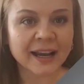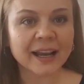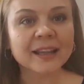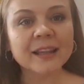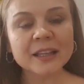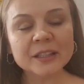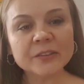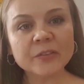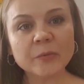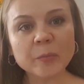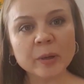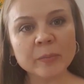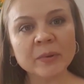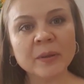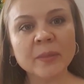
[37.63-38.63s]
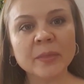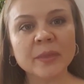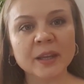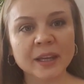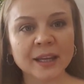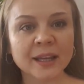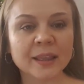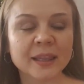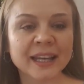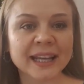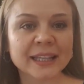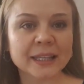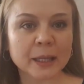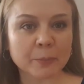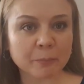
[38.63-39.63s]
A lot of women think
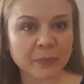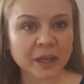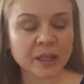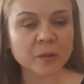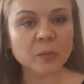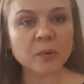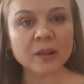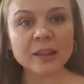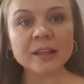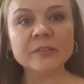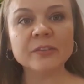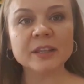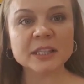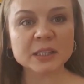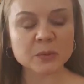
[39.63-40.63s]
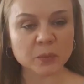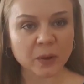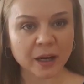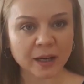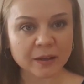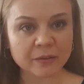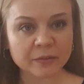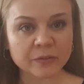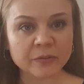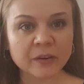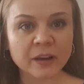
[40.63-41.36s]
that a man will leave his wife